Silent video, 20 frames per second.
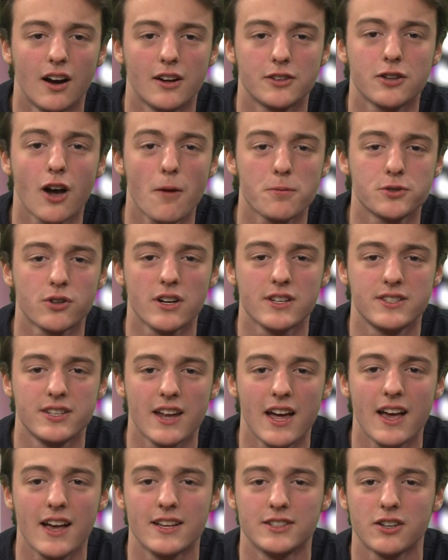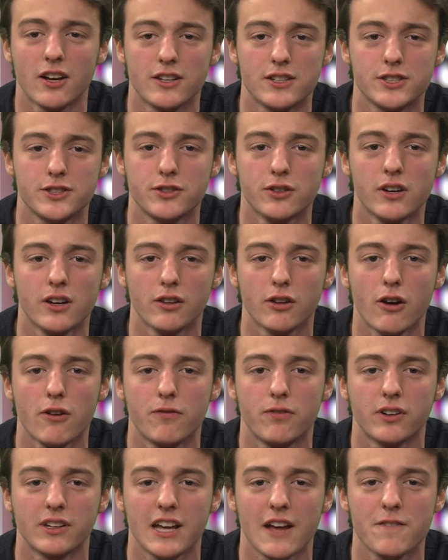Our top story today is on the student
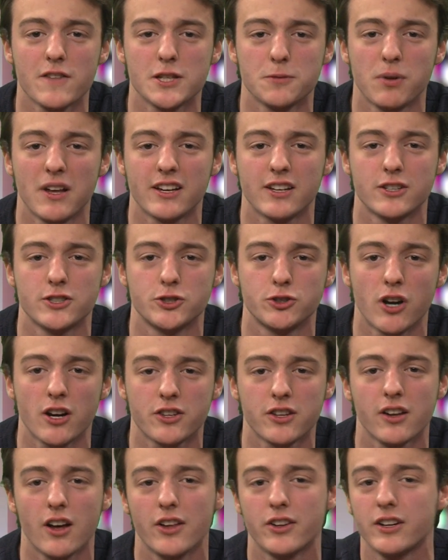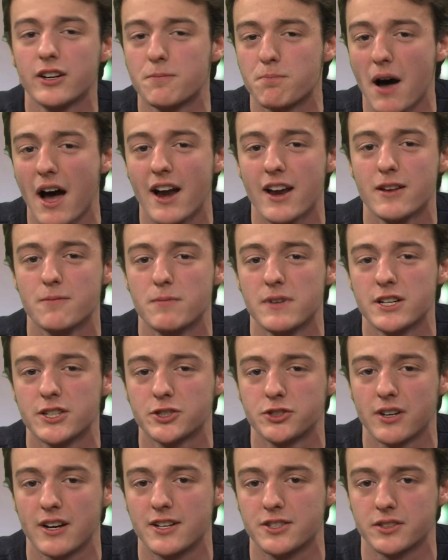loan forgiveness plan constructed under the Biden
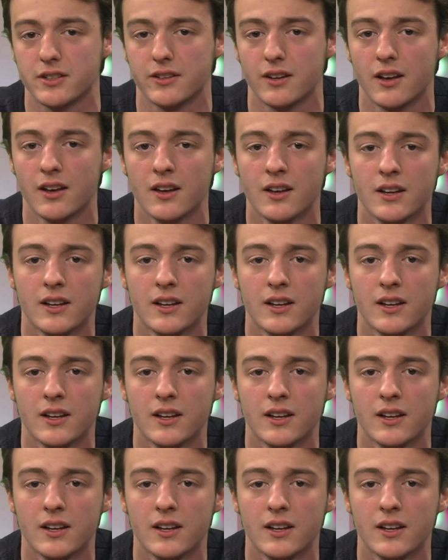administration.